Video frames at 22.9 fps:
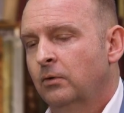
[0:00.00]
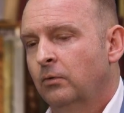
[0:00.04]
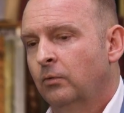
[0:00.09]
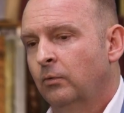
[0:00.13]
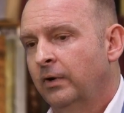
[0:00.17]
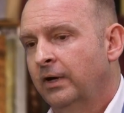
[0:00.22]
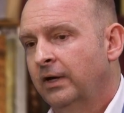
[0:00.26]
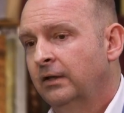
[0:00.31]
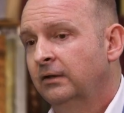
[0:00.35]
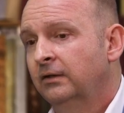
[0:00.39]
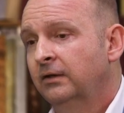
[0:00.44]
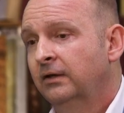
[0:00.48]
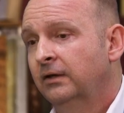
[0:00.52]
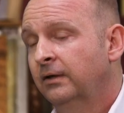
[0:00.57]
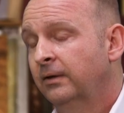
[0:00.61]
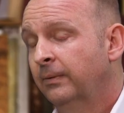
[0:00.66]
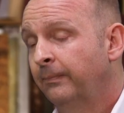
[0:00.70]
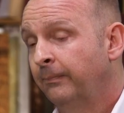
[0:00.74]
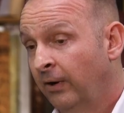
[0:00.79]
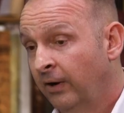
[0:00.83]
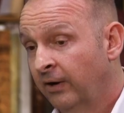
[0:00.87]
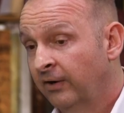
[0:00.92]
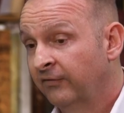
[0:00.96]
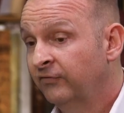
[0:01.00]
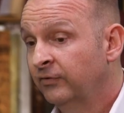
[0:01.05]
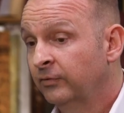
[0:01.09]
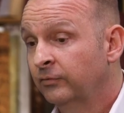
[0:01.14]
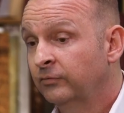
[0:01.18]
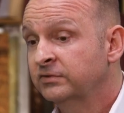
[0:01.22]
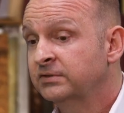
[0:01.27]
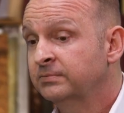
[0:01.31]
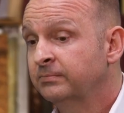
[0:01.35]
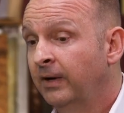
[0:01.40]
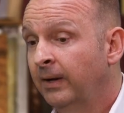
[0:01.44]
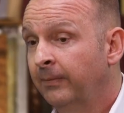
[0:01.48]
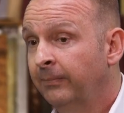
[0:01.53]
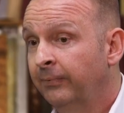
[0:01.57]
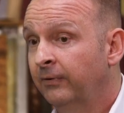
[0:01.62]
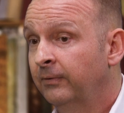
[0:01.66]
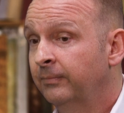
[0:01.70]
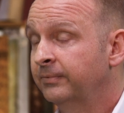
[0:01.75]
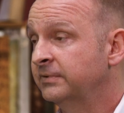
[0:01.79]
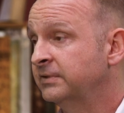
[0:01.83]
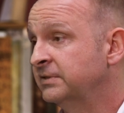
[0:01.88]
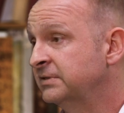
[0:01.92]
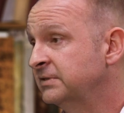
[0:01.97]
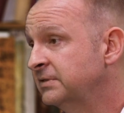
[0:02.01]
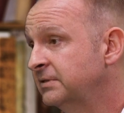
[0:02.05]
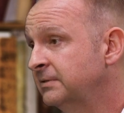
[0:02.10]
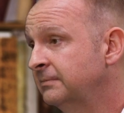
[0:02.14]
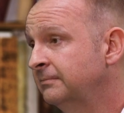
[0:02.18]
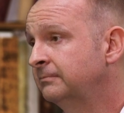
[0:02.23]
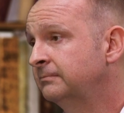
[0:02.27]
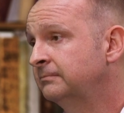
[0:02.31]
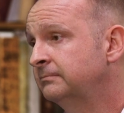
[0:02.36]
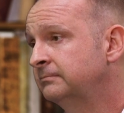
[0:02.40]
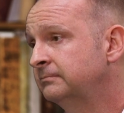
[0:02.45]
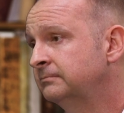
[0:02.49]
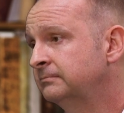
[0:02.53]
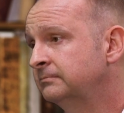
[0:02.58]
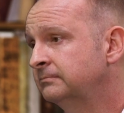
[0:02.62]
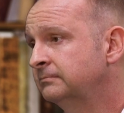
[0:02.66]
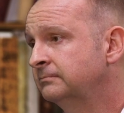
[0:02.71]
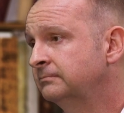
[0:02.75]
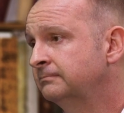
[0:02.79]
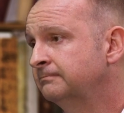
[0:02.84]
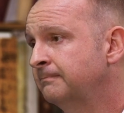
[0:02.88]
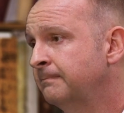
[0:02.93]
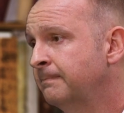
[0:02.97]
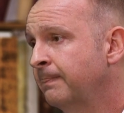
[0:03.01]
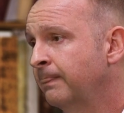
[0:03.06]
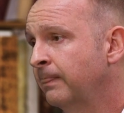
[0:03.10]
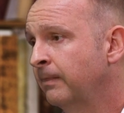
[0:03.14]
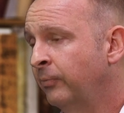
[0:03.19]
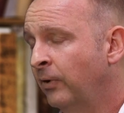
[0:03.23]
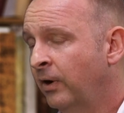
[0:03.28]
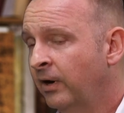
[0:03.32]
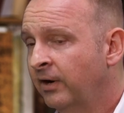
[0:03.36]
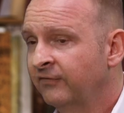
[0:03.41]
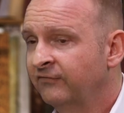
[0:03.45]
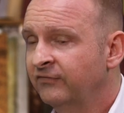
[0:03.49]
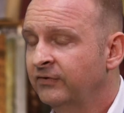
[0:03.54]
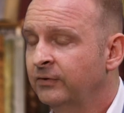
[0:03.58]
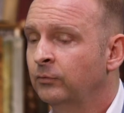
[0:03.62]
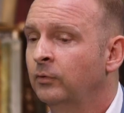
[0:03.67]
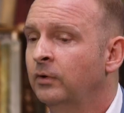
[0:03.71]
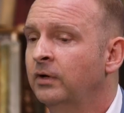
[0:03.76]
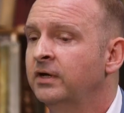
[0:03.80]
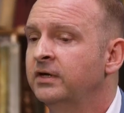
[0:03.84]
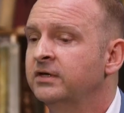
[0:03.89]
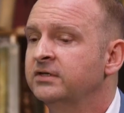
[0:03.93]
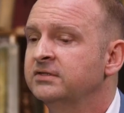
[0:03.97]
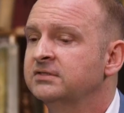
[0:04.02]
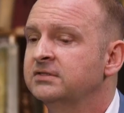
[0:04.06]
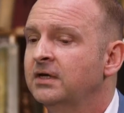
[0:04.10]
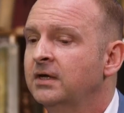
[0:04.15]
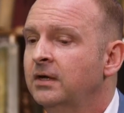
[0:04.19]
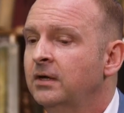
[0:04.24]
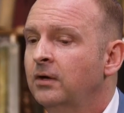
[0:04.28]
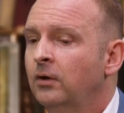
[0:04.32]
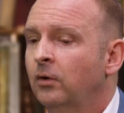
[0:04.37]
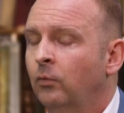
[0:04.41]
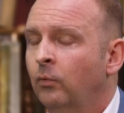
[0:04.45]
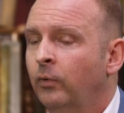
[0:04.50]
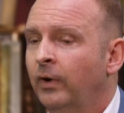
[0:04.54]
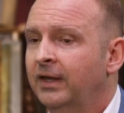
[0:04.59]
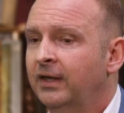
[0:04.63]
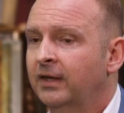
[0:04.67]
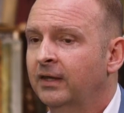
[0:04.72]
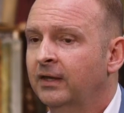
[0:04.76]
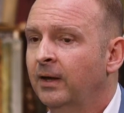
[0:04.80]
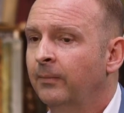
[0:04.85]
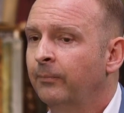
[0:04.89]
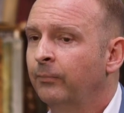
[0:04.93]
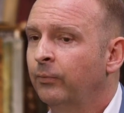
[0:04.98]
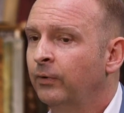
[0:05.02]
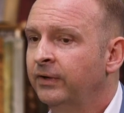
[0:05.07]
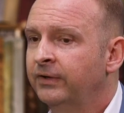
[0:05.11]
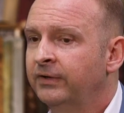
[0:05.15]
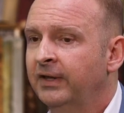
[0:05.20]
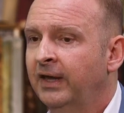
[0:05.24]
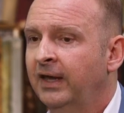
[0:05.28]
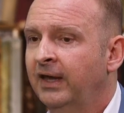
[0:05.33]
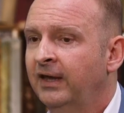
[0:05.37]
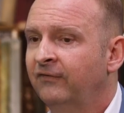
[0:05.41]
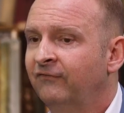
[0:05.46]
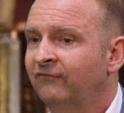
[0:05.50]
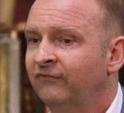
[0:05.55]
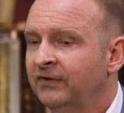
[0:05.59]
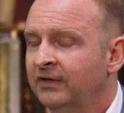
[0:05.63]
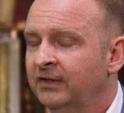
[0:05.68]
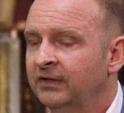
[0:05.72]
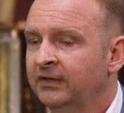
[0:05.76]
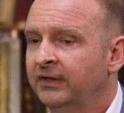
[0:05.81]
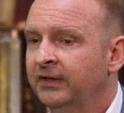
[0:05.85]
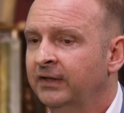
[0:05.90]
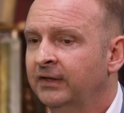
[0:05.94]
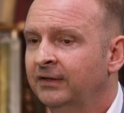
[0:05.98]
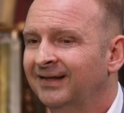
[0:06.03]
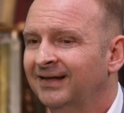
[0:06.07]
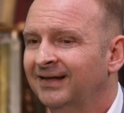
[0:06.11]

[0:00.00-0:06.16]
Well, part of it was my purpose. Part of it was waking up one day feeling